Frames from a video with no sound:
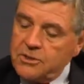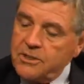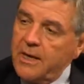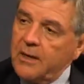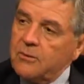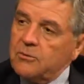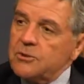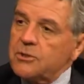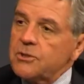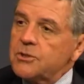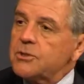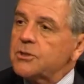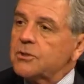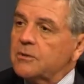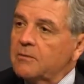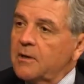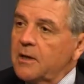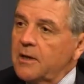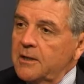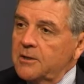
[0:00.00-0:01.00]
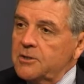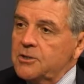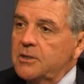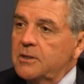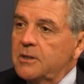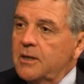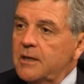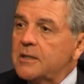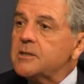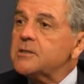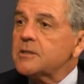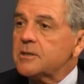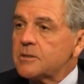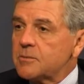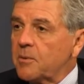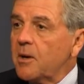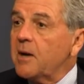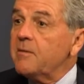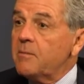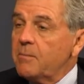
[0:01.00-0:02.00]
the acquisition of ING Asia's
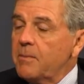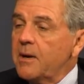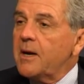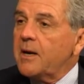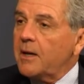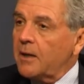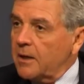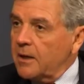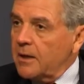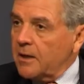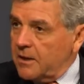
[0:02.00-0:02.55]
private bank